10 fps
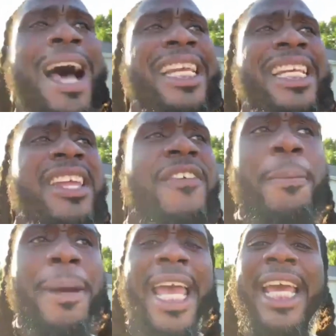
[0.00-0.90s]
probably
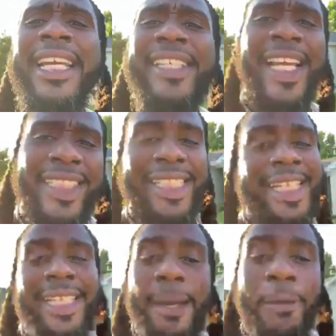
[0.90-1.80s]
liver pain and
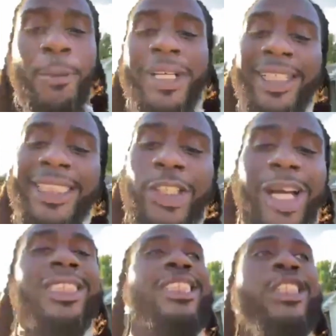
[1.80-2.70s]
things like that, bro, because it
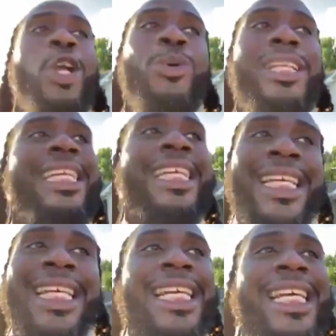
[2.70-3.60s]
starts to slowly
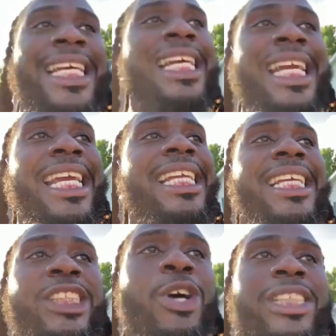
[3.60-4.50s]

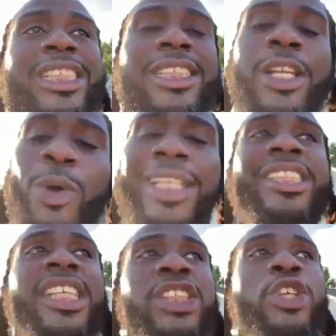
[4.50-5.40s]
eat. It starts to
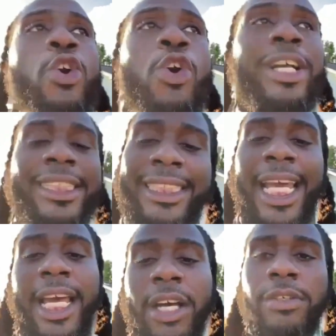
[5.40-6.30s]
slowly shut your organs
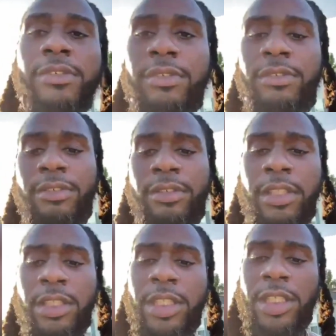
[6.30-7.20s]
down,
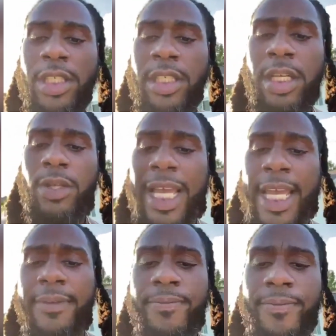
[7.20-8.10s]

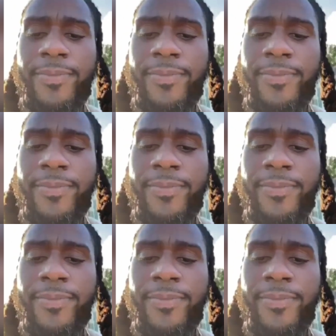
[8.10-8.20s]
okay?